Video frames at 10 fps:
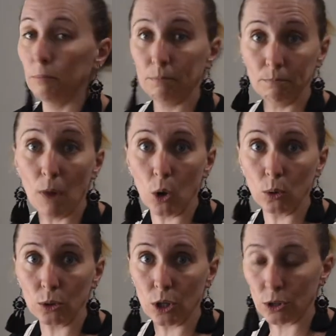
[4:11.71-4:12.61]

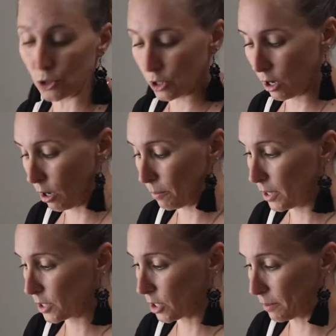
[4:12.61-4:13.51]
mold on top.
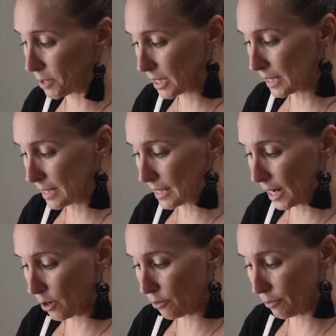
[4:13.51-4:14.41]
So I'm just going to
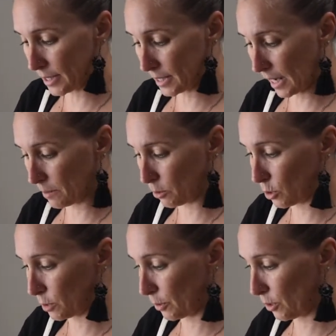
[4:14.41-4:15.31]
start off with a
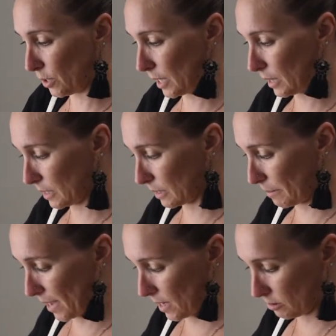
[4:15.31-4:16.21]
tablespoon in this
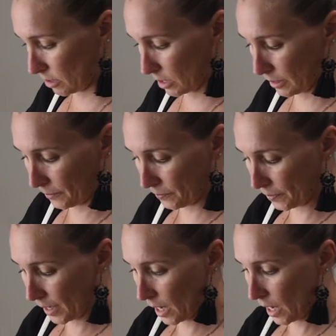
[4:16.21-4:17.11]
amount.
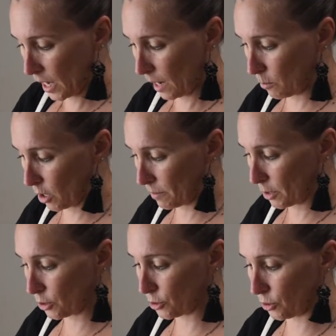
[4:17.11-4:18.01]
And what I'm going
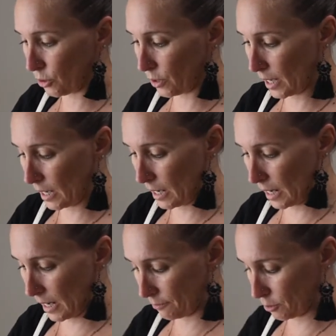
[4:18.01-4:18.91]
to do then,
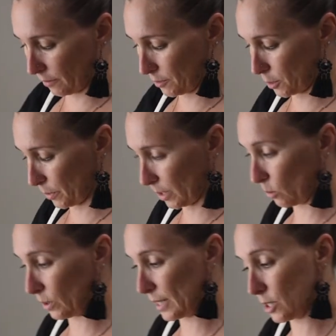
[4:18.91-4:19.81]
after I've
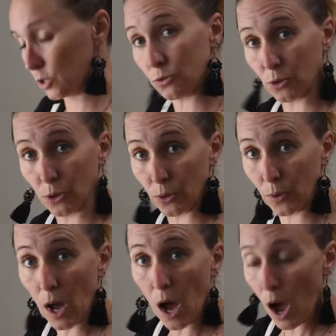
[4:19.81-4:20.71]
sprinkled this through,
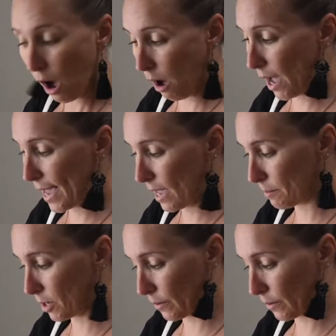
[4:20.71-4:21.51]
I'm